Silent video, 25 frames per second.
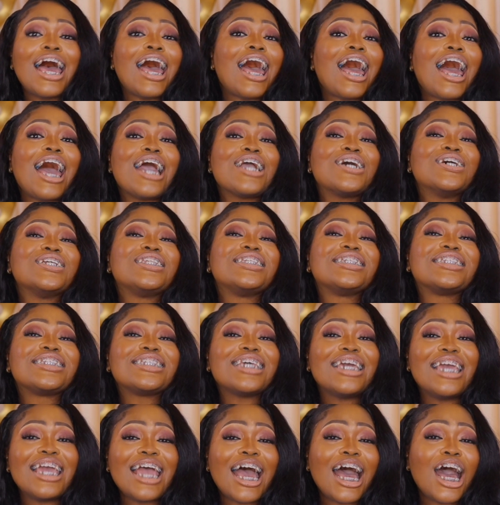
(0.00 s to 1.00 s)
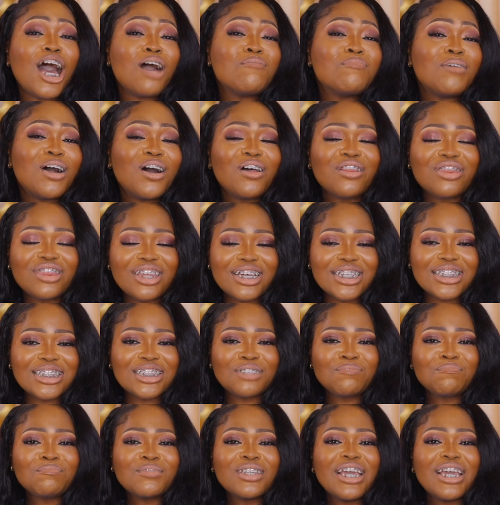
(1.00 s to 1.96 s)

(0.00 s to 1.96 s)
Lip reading: I could say, how about this?